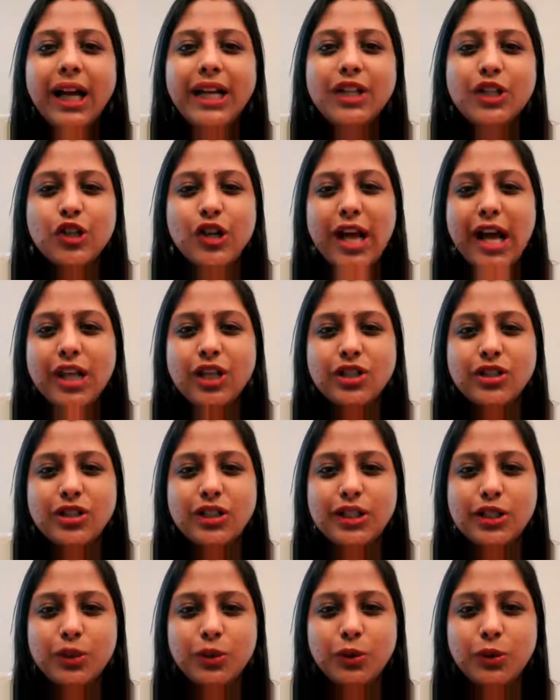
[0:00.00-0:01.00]
International
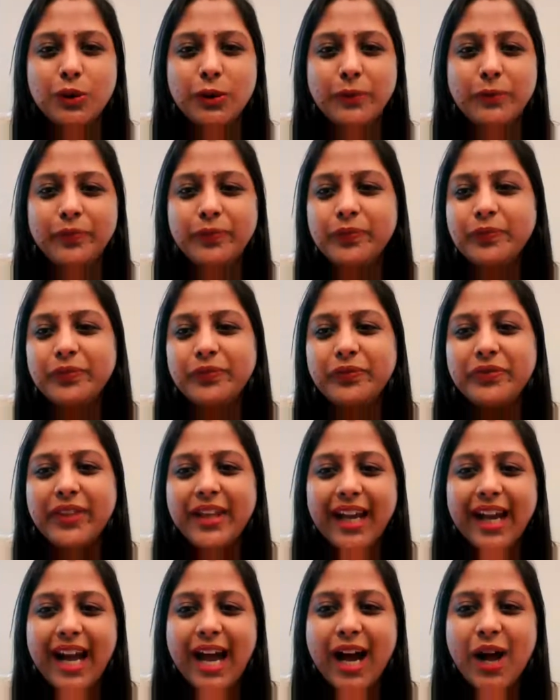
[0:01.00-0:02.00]
School.
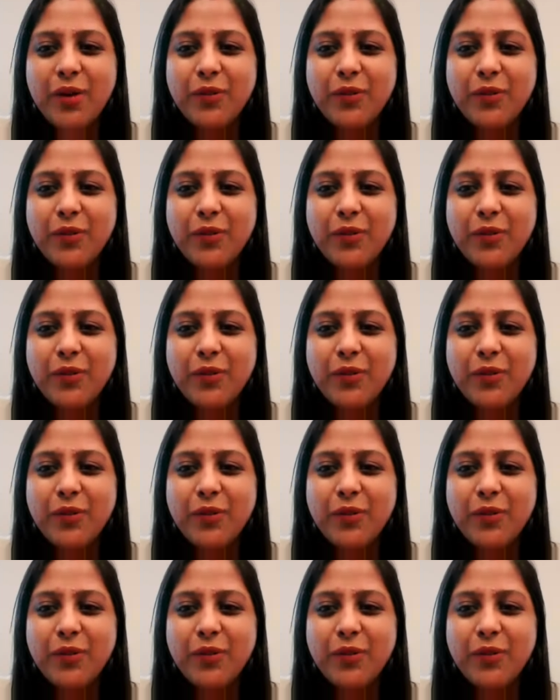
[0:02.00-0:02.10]
A